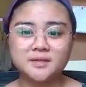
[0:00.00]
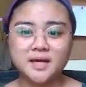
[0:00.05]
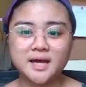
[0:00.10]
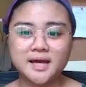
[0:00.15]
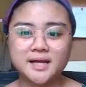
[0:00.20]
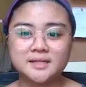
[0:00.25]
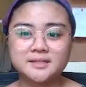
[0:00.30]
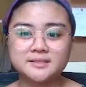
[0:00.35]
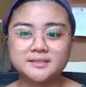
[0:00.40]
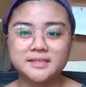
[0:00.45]

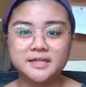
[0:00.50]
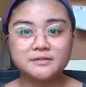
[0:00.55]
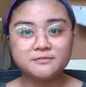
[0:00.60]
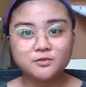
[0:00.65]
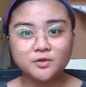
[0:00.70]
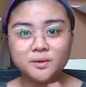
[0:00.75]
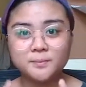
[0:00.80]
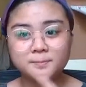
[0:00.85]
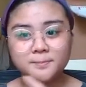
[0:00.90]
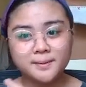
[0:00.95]
I'll give
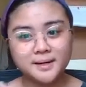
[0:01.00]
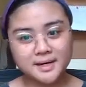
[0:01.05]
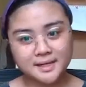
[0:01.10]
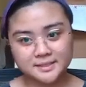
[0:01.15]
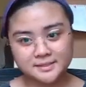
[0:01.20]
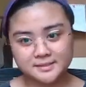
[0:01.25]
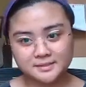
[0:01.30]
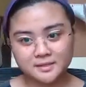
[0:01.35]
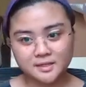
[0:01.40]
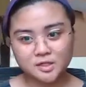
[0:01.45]
you a
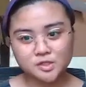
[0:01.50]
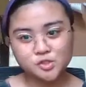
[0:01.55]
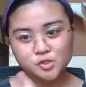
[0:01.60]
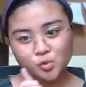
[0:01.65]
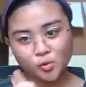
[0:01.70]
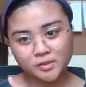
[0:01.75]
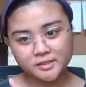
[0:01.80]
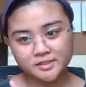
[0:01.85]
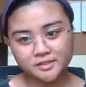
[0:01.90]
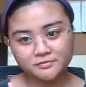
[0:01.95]

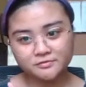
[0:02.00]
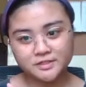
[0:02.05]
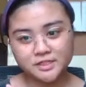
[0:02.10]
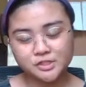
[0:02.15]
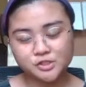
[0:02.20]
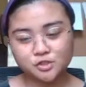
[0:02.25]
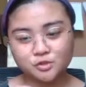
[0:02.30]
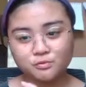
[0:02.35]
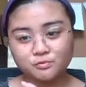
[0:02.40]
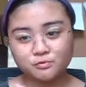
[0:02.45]
short
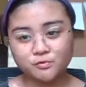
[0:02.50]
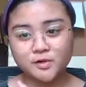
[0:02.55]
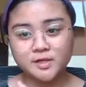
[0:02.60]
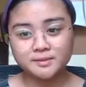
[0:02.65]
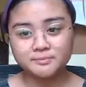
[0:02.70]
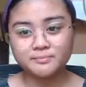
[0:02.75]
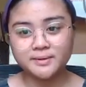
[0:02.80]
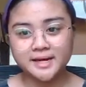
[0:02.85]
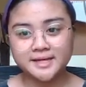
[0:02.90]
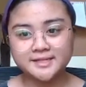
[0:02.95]
definition of
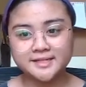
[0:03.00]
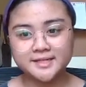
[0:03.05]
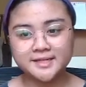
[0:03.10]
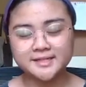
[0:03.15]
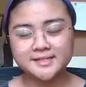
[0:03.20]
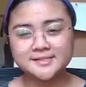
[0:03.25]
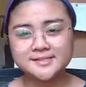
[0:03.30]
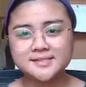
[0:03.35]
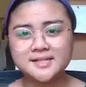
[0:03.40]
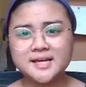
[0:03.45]
what branding
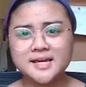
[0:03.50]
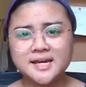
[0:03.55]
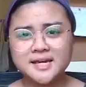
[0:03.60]
is.